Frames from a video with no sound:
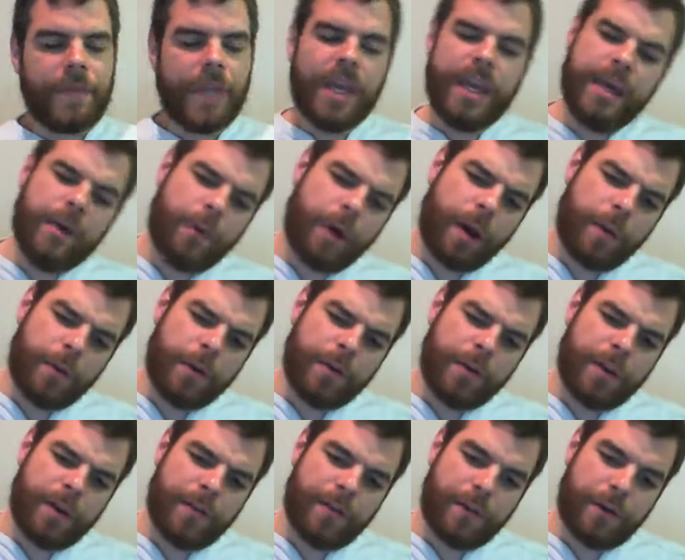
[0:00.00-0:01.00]
hey, why were you
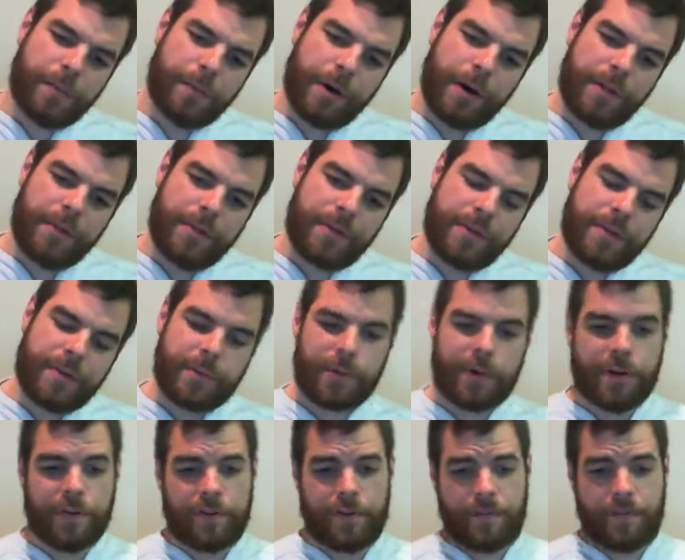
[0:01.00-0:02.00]
there for a month? Were
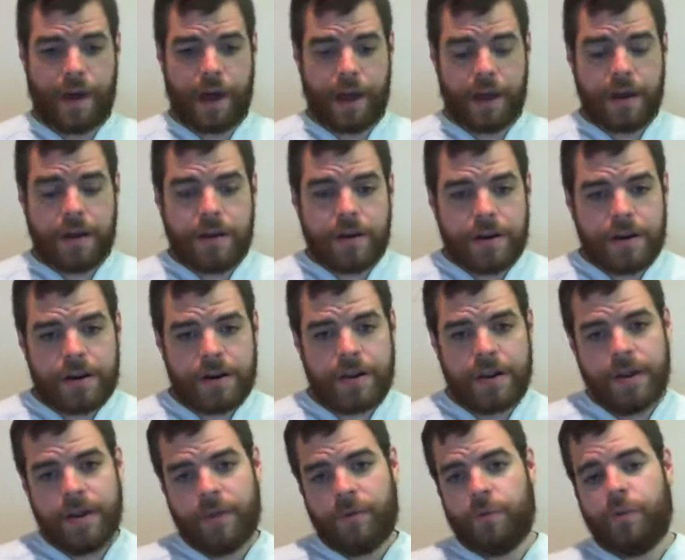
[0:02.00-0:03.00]
you fired?
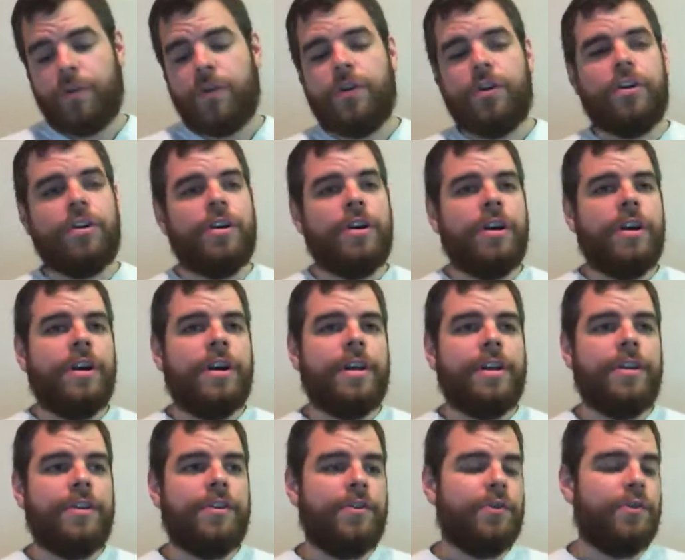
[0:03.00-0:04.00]
Were
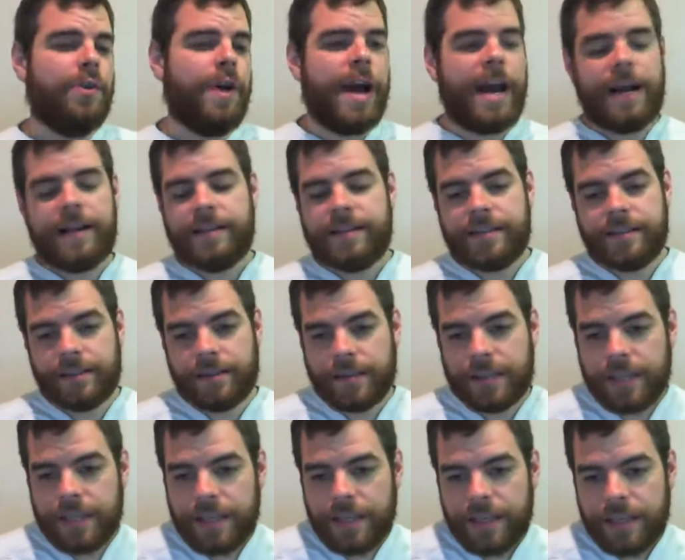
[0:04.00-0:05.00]
you asked to
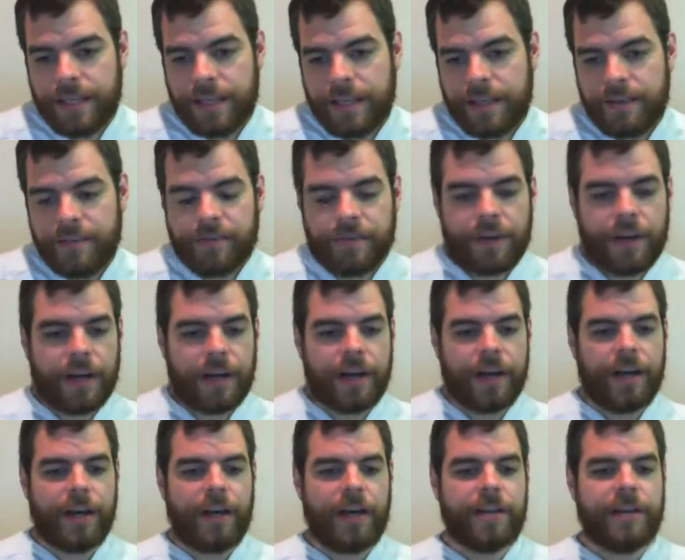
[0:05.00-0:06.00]
leave?
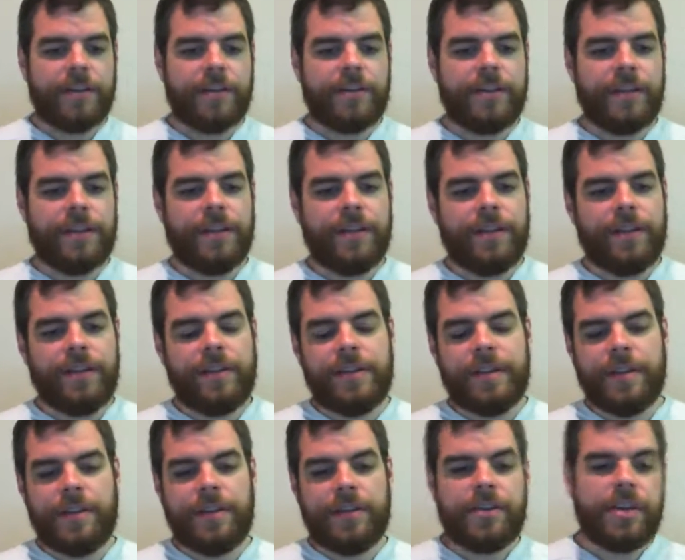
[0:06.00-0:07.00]
Did
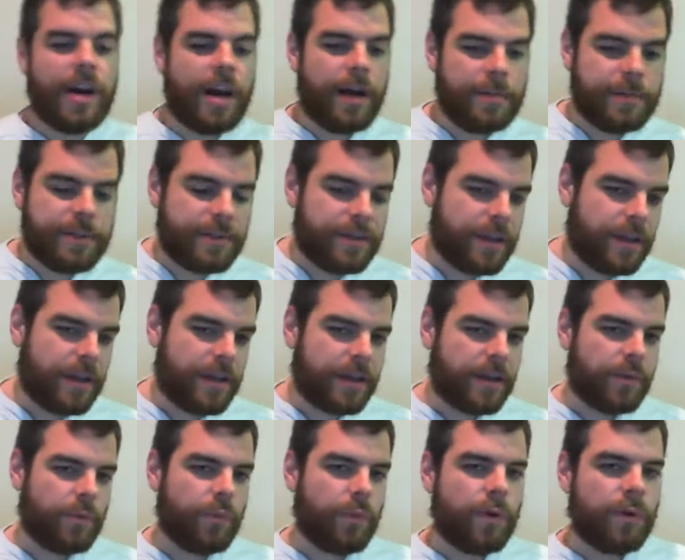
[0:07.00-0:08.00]
the job suck?
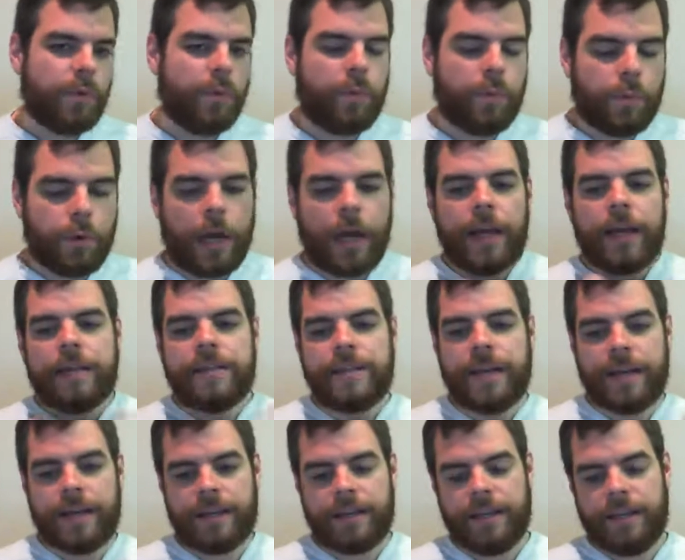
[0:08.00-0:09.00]
Why
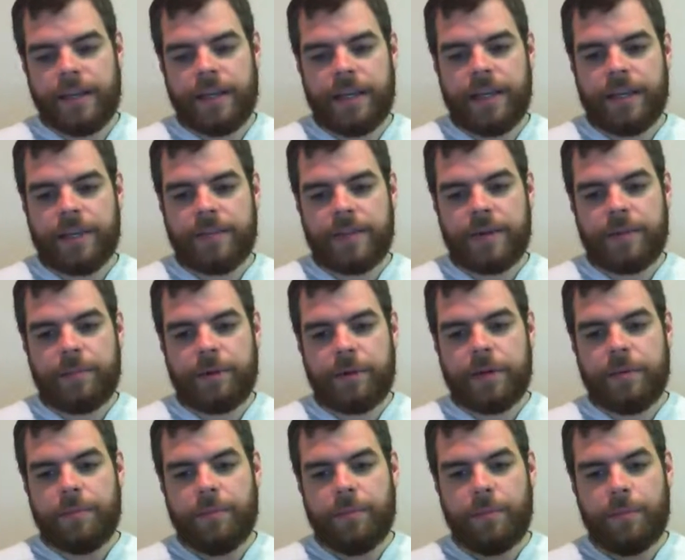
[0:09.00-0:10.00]
exactly? And it's going to bring
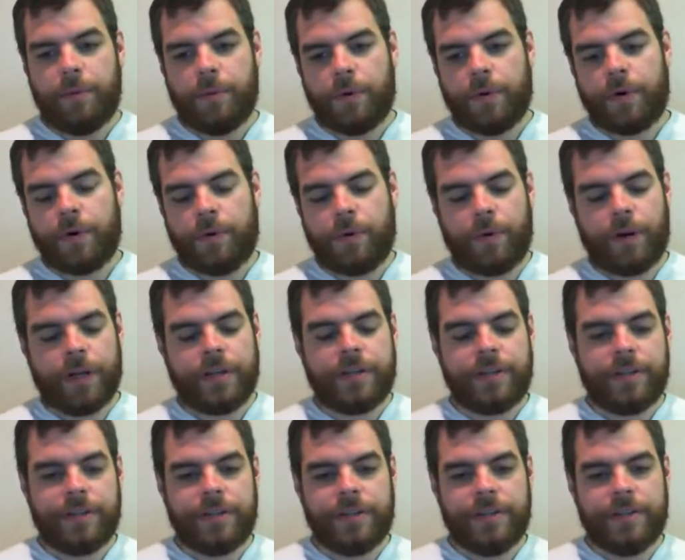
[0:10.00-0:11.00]
up more
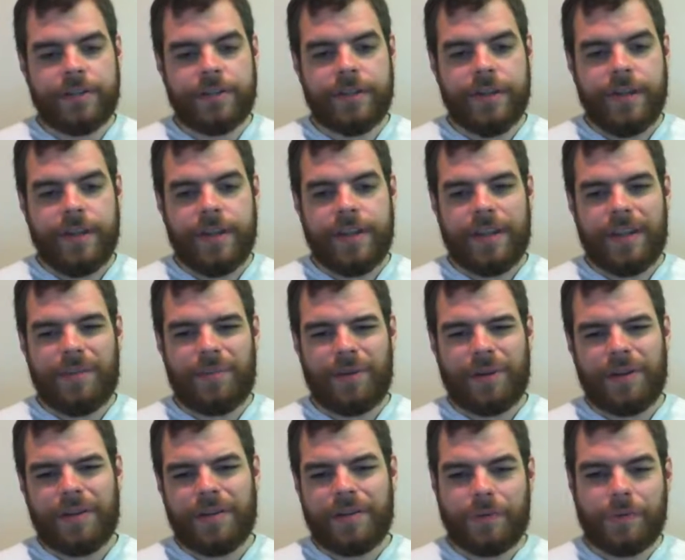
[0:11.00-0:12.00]
questions that you
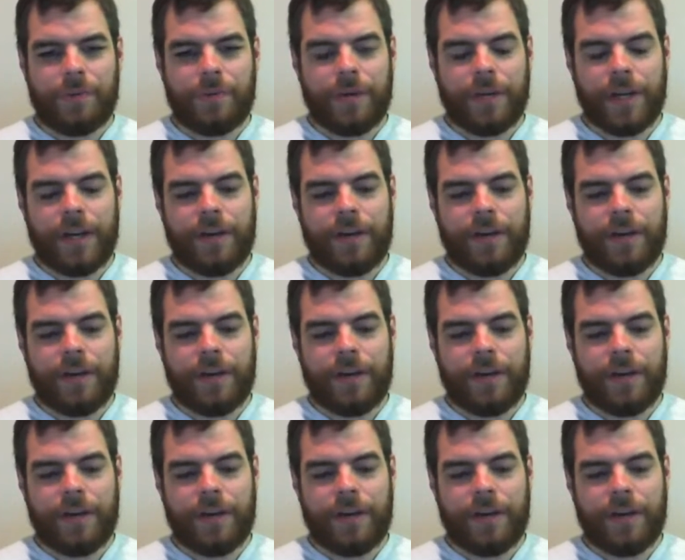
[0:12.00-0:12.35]
probably don't want to